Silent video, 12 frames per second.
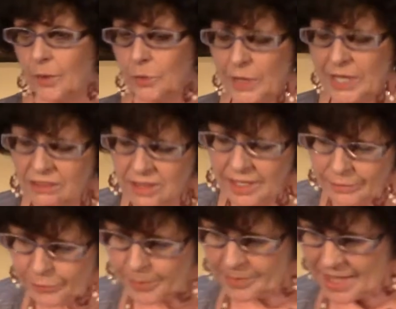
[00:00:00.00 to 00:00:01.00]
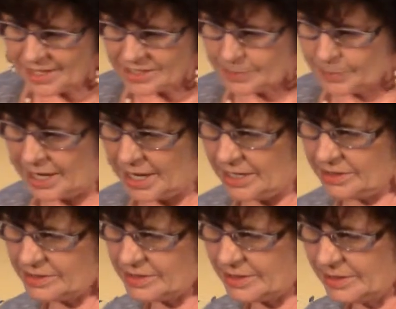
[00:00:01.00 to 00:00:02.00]
when we live from that
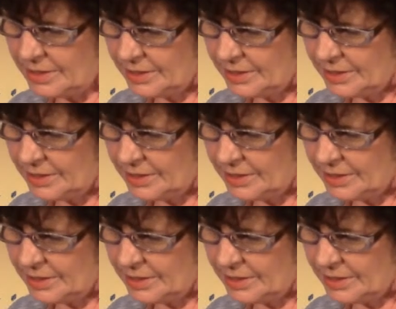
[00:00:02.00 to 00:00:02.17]
space,